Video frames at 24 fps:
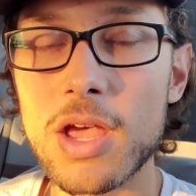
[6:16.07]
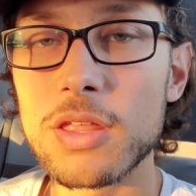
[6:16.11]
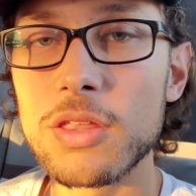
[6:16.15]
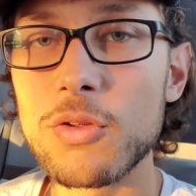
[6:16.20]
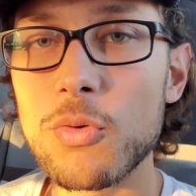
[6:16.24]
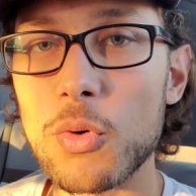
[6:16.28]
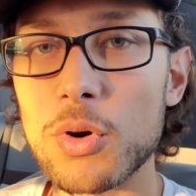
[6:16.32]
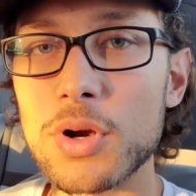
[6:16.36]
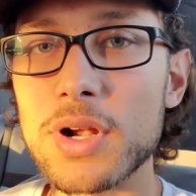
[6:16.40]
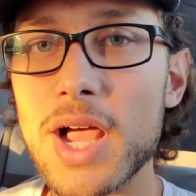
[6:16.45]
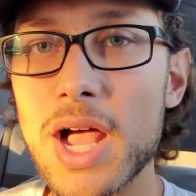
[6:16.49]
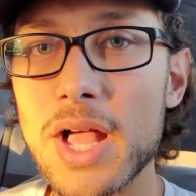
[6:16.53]

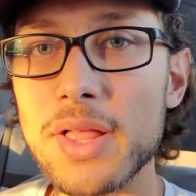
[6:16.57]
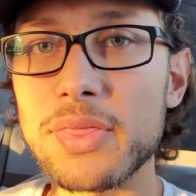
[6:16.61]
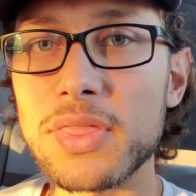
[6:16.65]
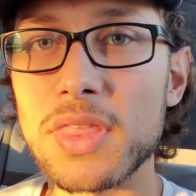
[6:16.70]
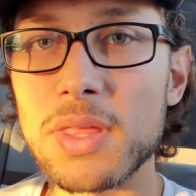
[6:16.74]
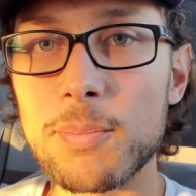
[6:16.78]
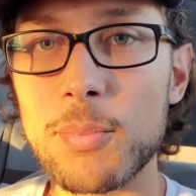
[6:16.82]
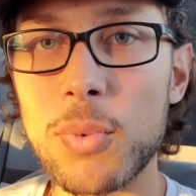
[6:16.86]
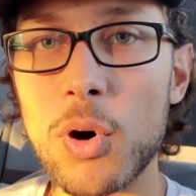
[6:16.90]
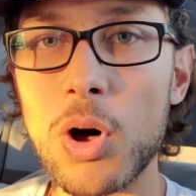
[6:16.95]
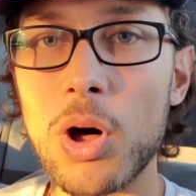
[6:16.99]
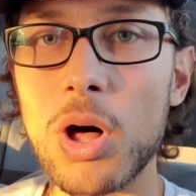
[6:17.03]
You are not
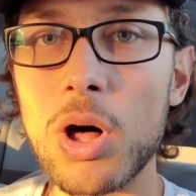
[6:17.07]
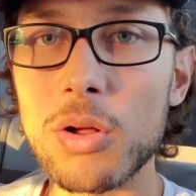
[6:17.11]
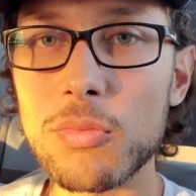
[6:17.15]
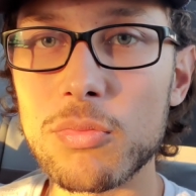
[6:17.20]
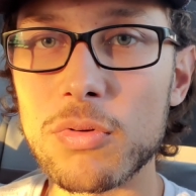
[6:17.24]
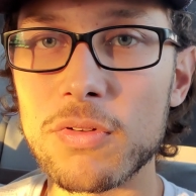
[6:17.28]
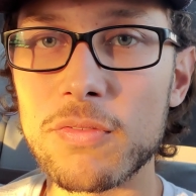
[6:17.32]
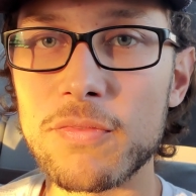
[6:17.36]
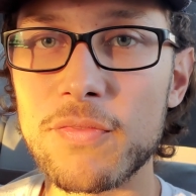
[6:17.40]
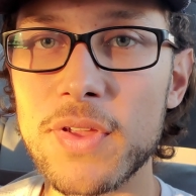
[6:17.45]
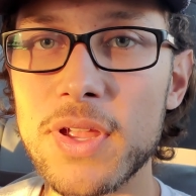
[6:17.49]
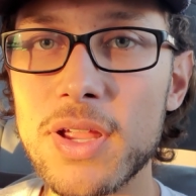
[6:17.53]
the Paul
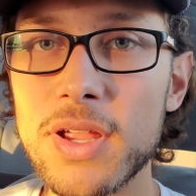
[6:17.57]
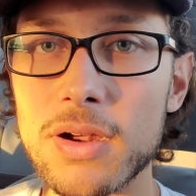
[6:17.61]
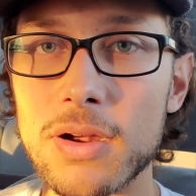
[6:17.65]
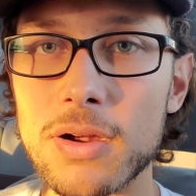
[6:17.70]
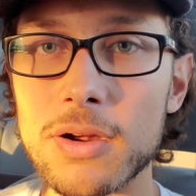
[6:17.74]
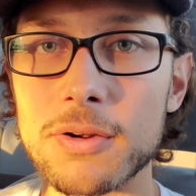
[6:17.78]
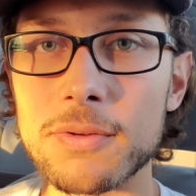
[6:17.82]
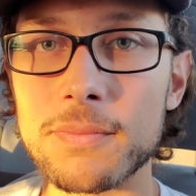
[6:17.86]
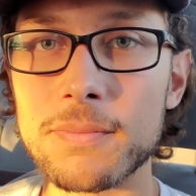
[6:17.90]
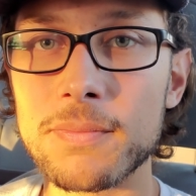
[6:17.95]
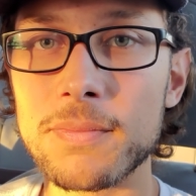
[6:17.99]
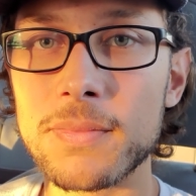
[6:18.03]

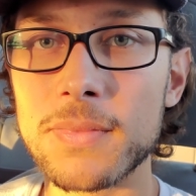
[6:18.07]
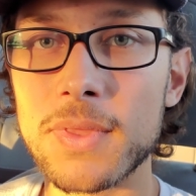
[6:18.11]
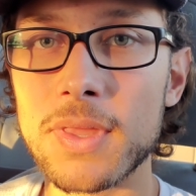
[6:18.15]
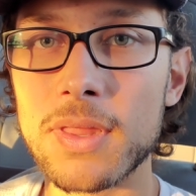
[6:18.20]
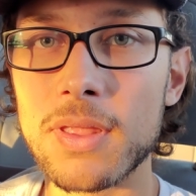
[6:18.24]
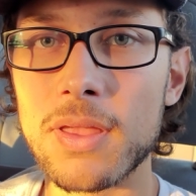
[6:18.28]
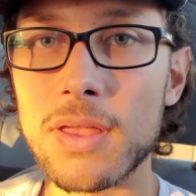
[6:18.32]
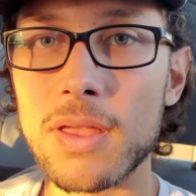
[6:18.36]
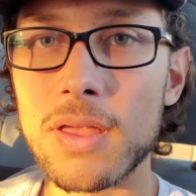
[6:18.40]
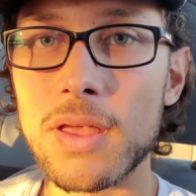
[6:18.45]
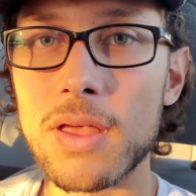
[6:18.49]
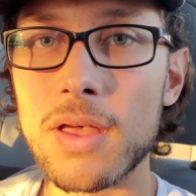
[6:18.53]
Revere
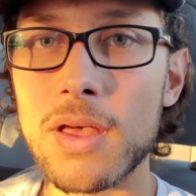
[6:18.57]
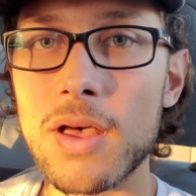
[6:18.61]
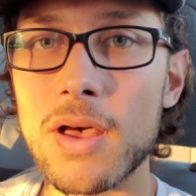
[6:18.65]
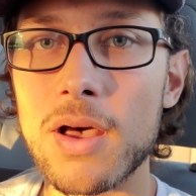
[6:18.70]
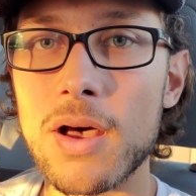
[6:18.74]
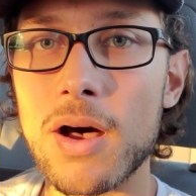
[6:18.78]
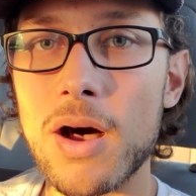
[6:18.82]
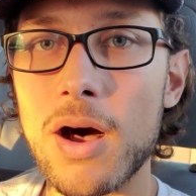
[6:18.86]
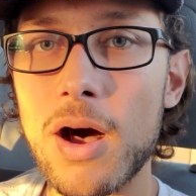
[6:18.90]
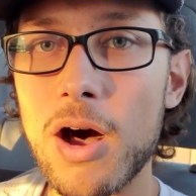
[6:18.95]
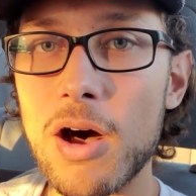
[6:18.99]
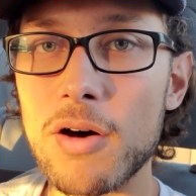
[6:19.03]

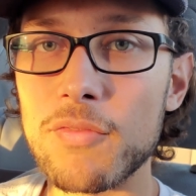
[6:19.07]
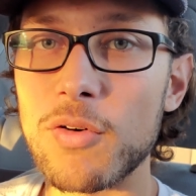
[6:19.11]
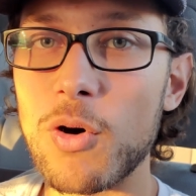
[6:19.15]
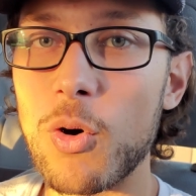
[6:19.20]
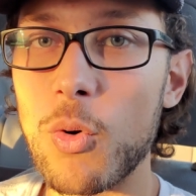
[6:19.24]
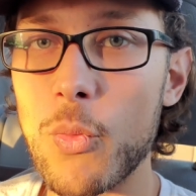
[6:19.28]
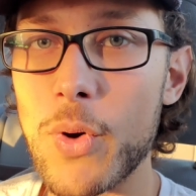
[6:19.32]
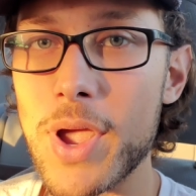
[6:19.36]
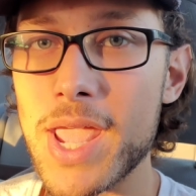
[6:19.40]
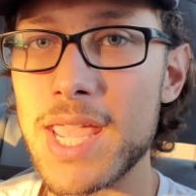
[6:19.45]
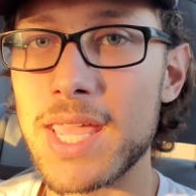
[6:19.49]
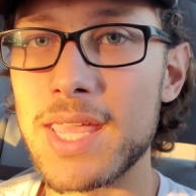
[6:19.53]
of
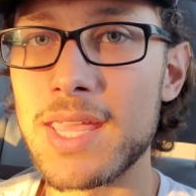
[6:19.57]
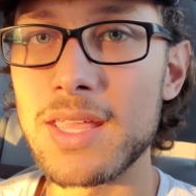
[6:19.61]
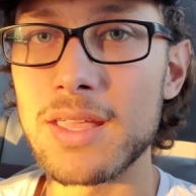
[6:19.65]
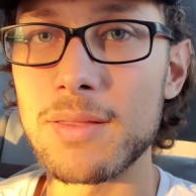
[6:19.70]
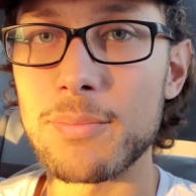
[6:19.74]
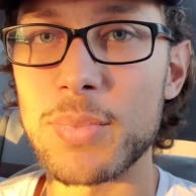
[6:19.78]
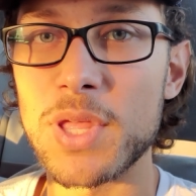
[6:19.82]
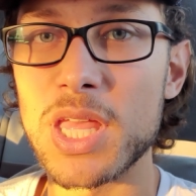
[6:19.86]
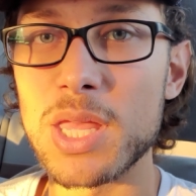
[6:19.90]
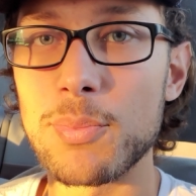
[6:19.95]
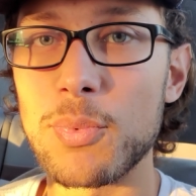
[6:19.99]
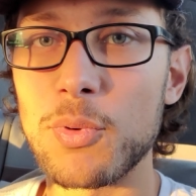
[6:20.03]

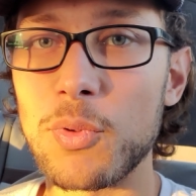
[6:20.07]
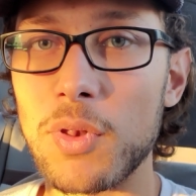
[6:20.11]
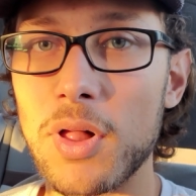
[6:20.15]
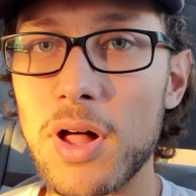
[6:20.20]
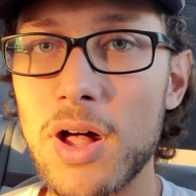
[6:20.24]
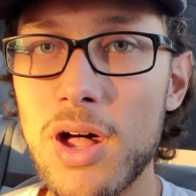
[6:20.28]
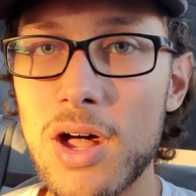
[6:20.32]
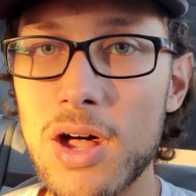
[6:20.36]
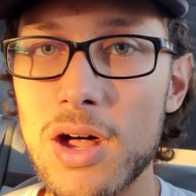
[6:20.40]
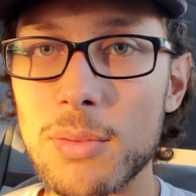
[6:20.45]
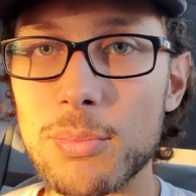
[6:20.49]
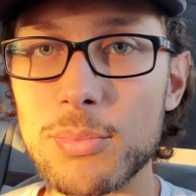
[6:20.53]
waking people
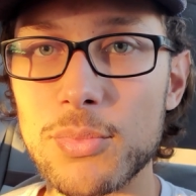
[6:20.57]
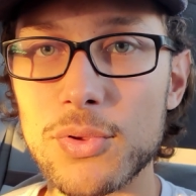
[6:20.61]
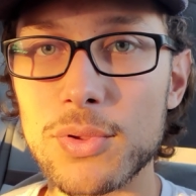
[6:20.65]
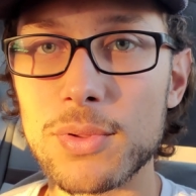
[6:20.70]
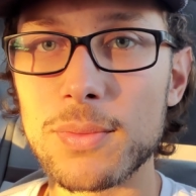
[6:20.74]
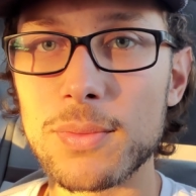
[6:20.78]
up.